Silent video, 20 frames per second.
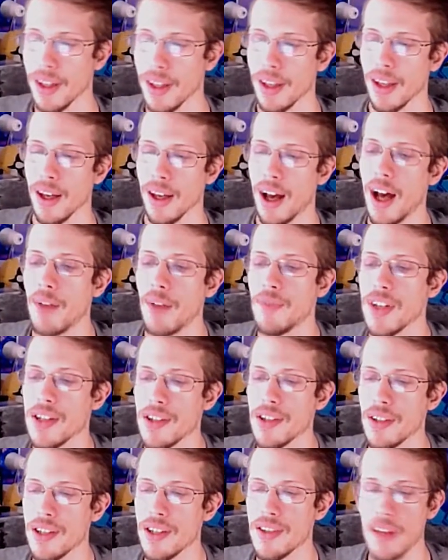
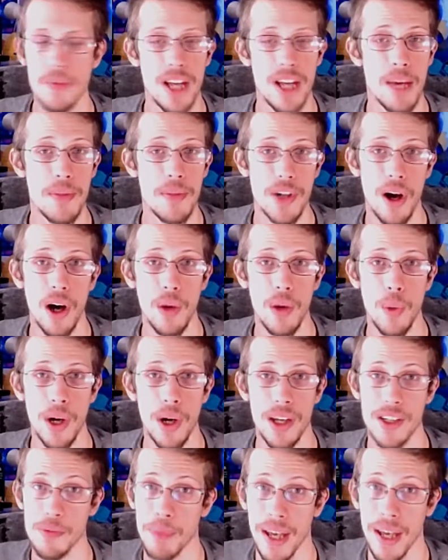Obviously, sometimes artwork
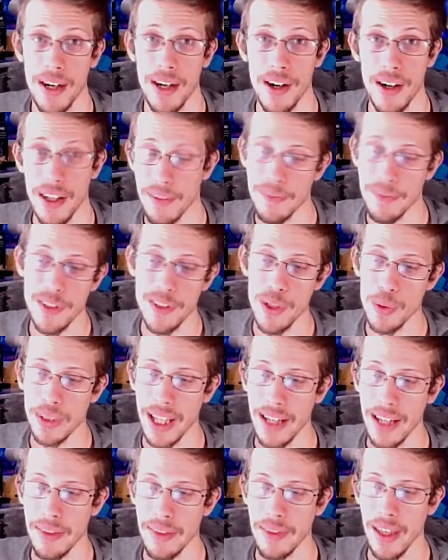is better if you
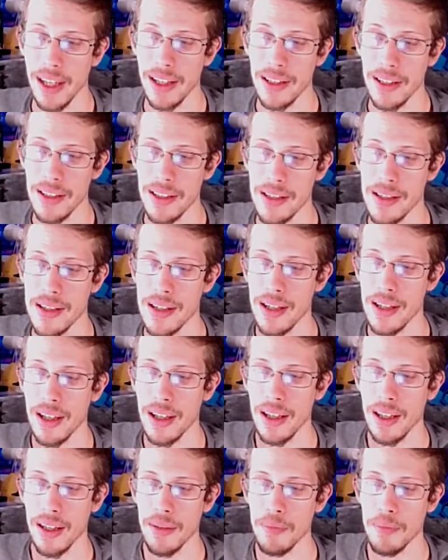let things
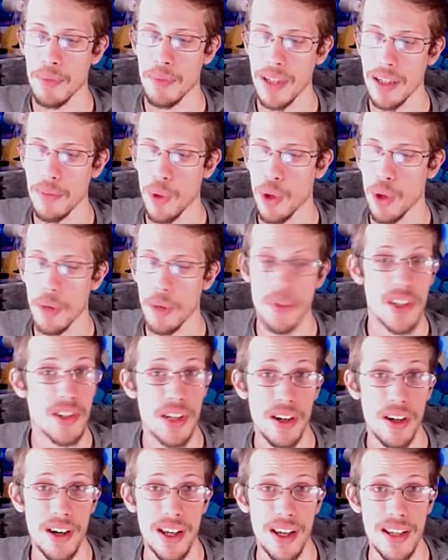be more
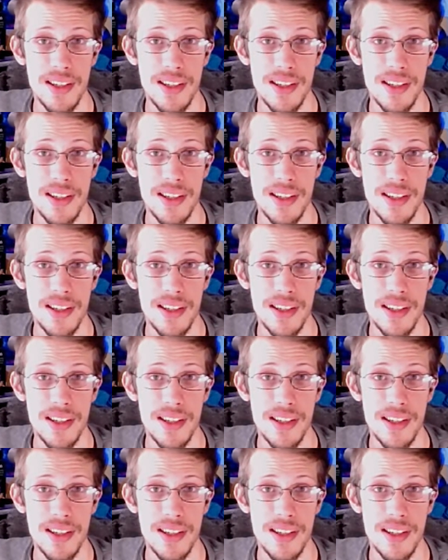mysterious and